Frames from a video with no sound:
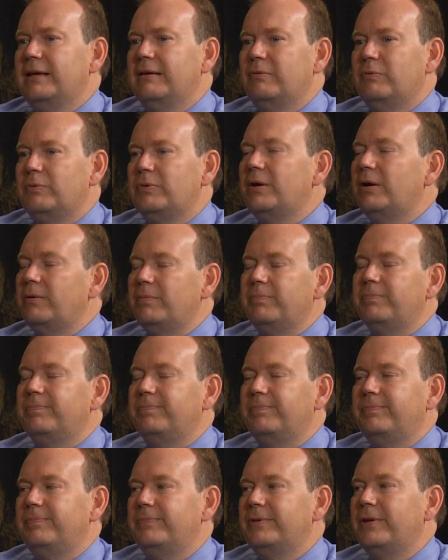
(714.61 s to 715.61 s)
there'll
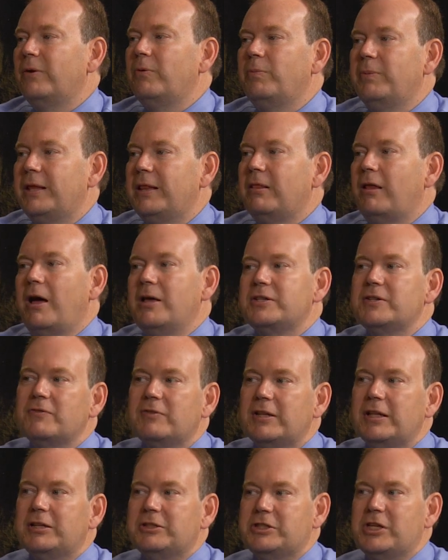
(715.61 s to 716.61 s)
be lots of
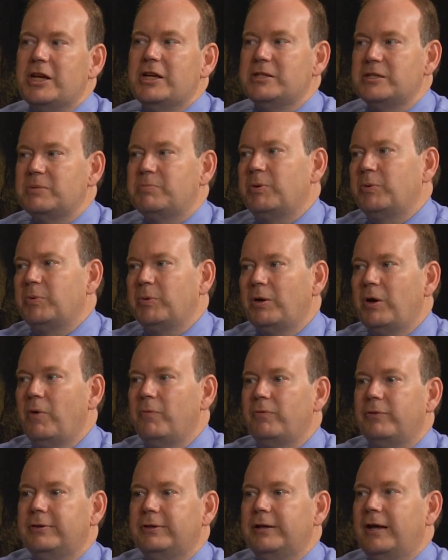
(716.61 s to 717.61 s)
little changes, but we
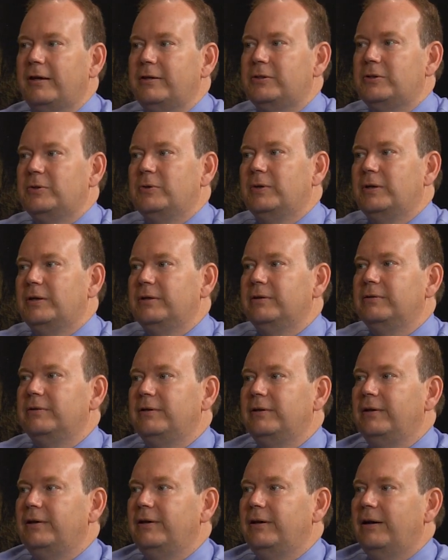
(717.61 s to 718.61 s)
hope to not do
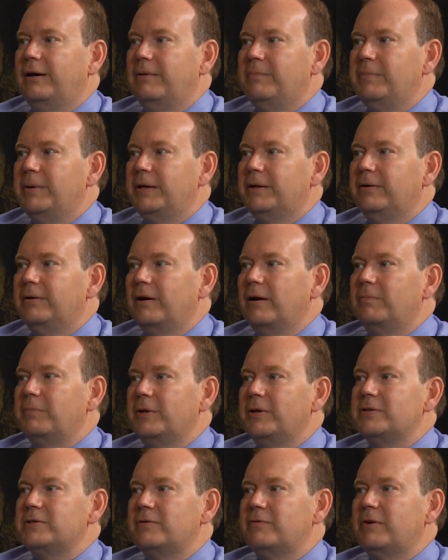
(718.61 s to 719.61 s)
a big
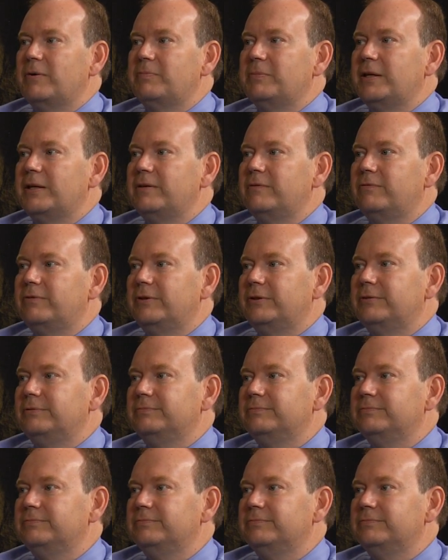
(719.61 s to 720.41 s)
comprehensive update for